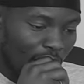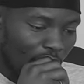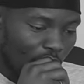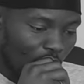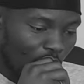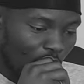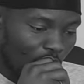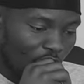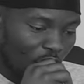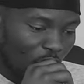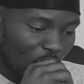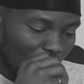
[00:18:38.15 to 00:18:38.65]

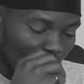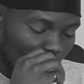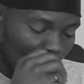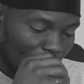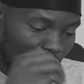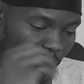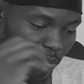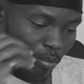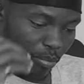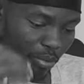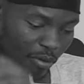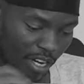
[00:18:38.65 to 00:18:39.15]
when you're not
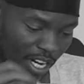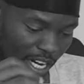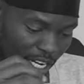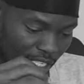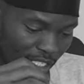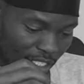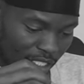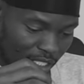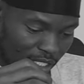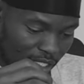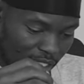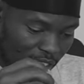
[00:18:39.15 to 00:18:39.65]
a
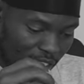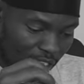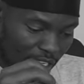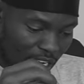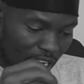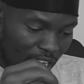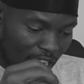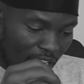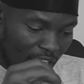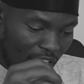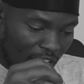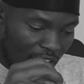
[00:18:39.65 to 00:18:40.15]
brand,
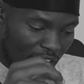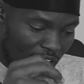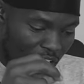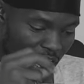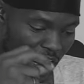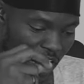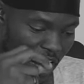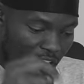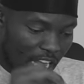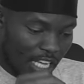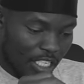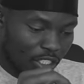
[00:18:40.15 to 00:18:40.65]
a
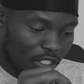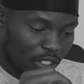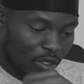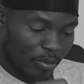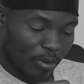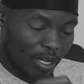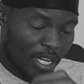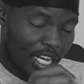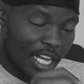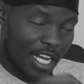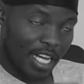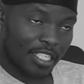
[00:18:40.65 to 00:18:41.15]

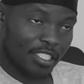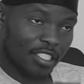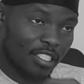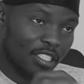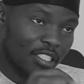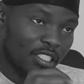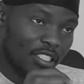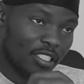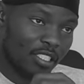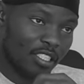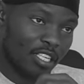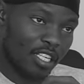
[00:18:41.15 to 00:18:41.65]
customer
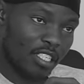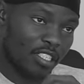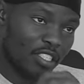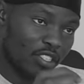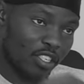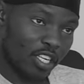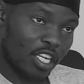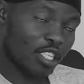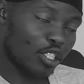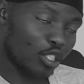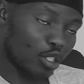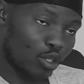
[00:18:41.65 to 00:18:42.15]
can't, can't
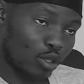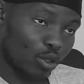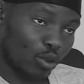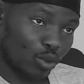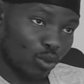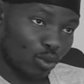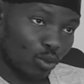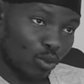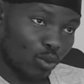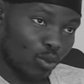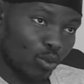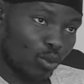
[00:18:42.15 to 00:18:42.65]
trust
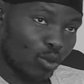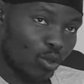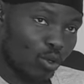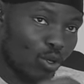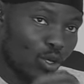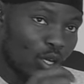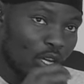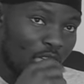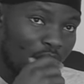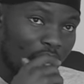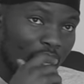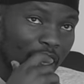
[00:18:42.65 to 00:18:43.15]
you,
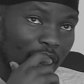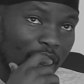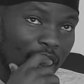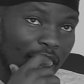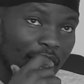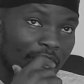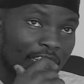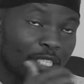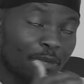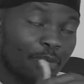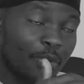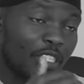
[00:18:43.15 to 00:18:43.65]
uh,
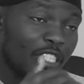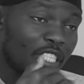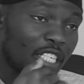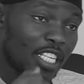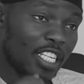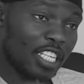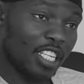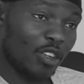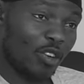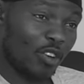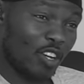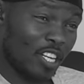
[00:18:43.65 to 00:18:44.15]

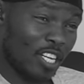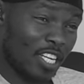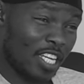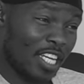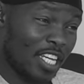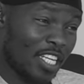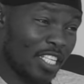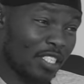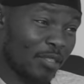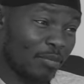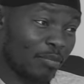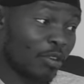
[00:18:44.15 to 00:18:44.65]
especially in our
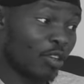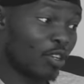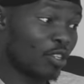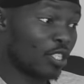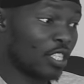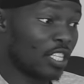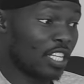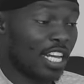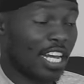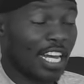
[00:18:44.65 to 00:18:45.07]
case, because the yeah.